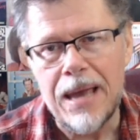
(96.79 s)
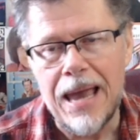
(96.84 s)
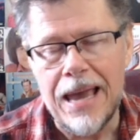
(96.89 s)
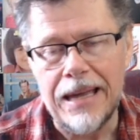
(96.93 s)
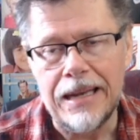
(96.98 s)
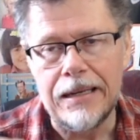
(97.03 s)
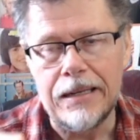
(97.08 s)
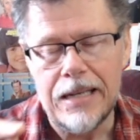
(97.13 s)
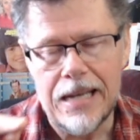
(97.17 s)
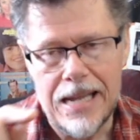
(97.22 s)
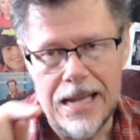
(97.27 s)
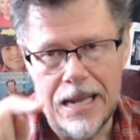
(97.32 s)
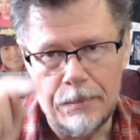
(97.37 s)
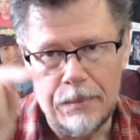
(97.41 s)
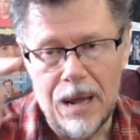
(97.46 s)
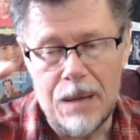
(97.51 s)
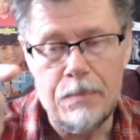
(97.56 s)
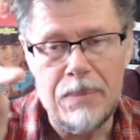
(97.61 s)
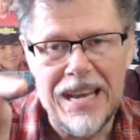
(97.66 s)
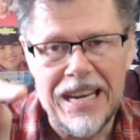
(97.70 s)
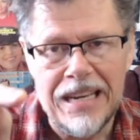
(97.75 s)
And in
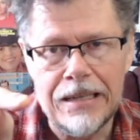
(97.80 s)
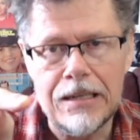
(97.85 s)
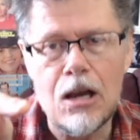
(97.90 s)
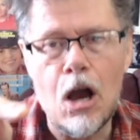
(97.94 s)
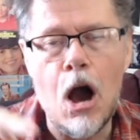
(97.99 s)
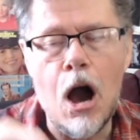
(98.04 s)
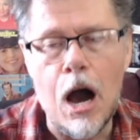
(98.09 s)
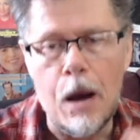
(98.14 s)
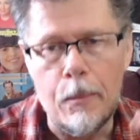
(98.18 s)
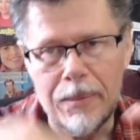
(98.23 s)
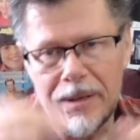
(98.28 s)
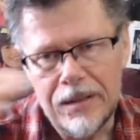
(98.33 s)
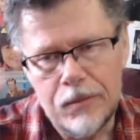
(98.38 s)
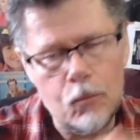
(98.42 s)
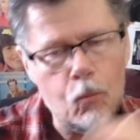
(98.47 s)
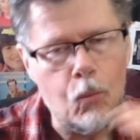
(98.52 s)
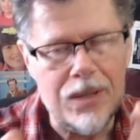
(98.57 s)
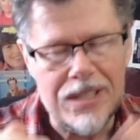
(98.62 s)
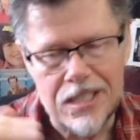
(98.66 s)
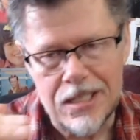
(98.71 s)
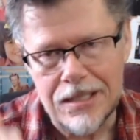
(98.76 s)
my pinned comment,
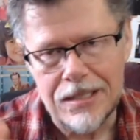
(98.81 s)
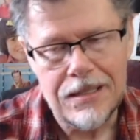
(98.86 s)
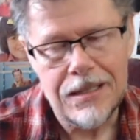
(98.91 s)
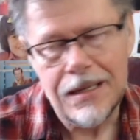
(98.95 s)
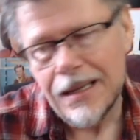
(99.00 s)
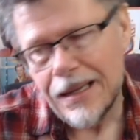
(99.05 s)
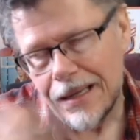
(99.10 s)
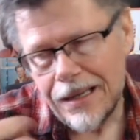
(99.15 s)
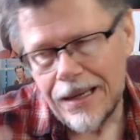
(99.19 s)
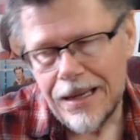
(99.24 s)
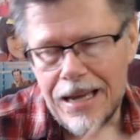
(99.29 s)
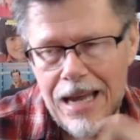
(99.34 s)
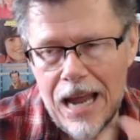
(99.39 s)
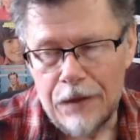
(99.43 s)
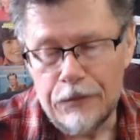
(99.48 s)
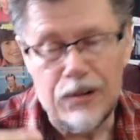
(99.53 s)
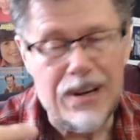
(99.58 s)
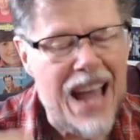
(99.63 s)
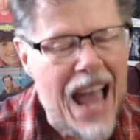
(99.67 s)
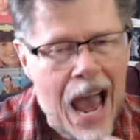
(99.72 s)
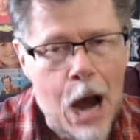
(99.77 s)
once
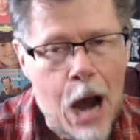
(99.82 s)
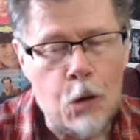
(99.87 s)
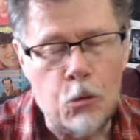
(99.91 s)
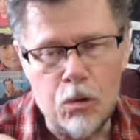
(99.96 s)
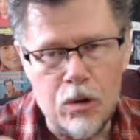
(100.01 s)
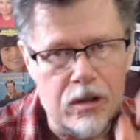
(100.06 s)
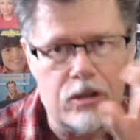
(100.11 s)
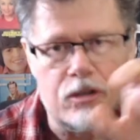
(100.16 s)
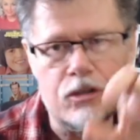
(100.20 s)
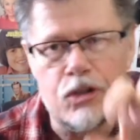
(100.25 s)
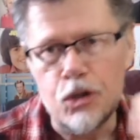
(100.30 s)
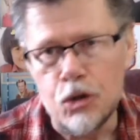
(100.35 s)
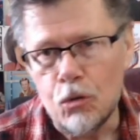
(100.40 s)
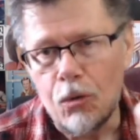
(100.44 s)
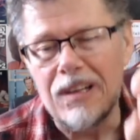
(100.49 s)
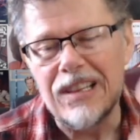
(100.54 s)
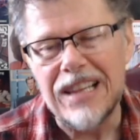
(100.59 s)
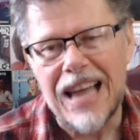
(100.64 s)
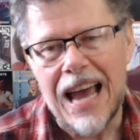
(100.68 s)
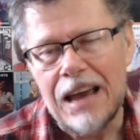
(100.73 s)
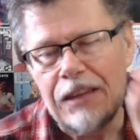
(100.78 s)
every hour or two,
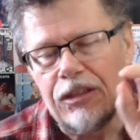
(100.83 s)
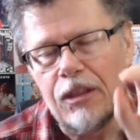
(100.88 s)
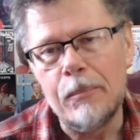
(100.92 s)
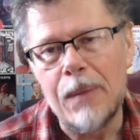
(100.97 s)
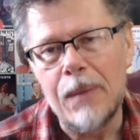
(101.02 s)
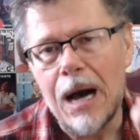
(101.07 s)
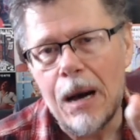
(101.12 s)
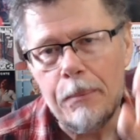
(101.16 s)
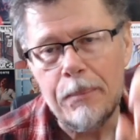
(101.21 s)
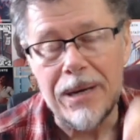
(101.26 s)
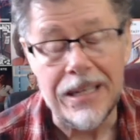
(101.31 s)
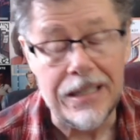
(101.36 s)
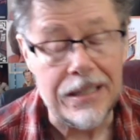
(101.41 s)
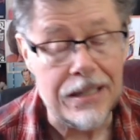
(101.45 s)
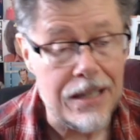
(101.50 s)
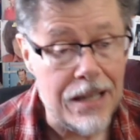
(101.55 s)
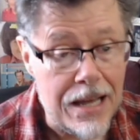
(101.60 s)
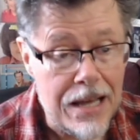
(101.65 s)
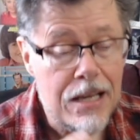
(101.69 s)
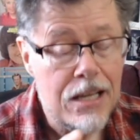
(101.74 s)
I'll add them up and